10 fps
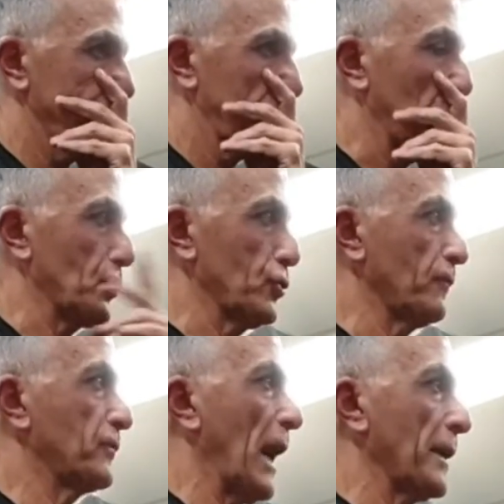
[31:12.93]
What
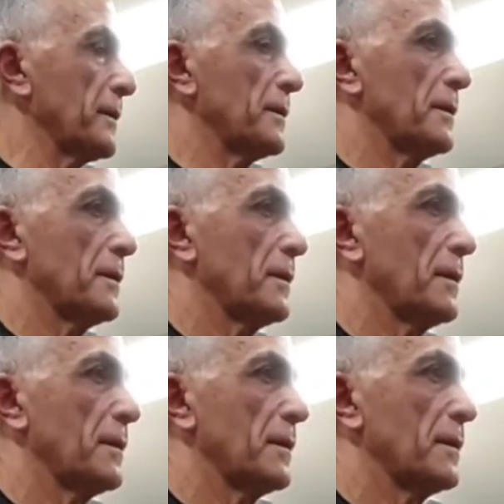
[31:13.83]
you've done,
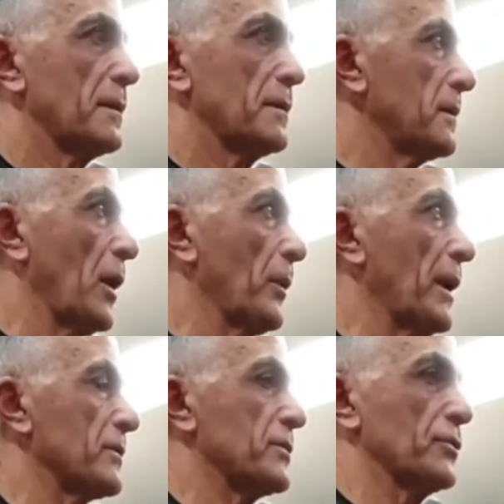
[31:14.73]
no one
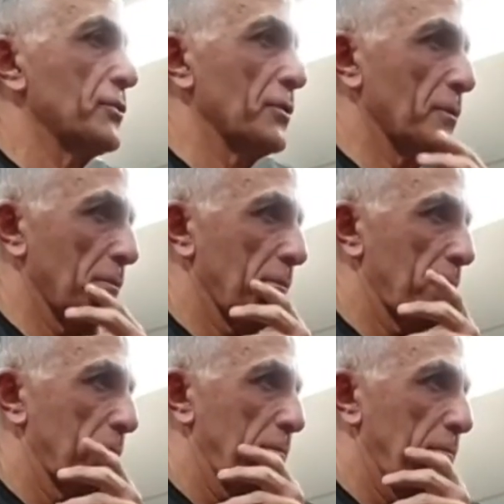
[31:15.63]
else could
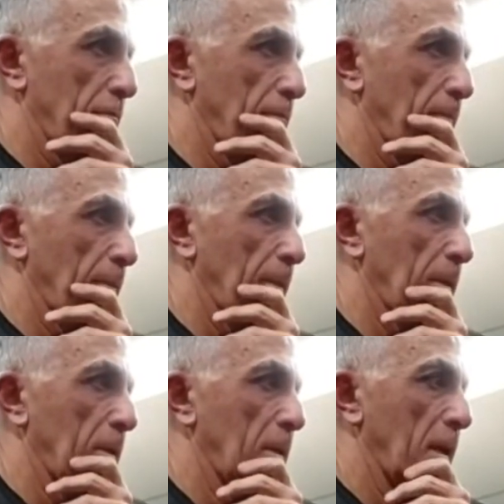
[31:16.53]
do.
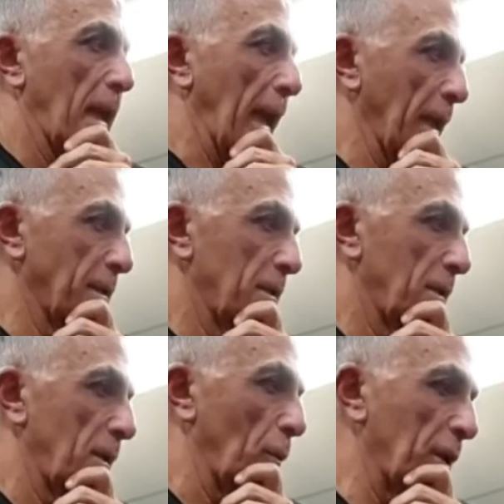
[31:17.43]
And
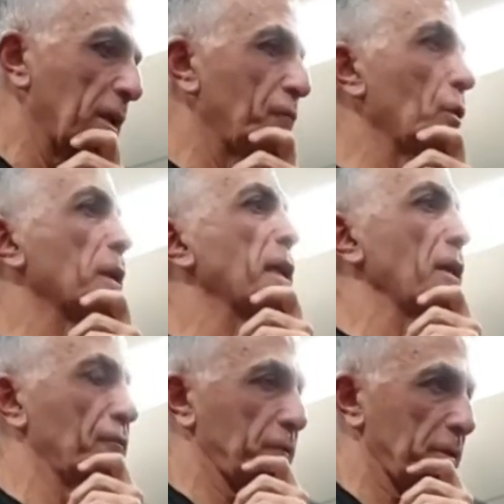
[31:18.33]
I want to give you a
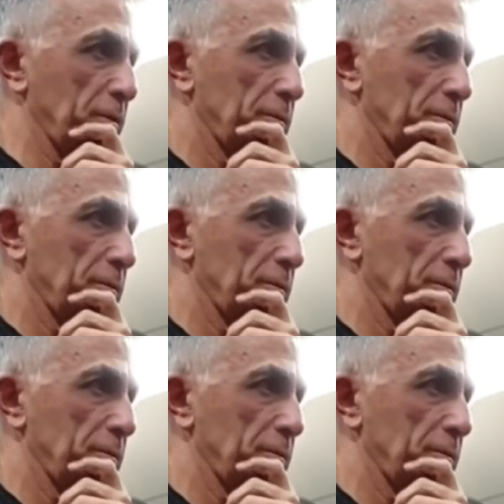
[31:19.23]
gift.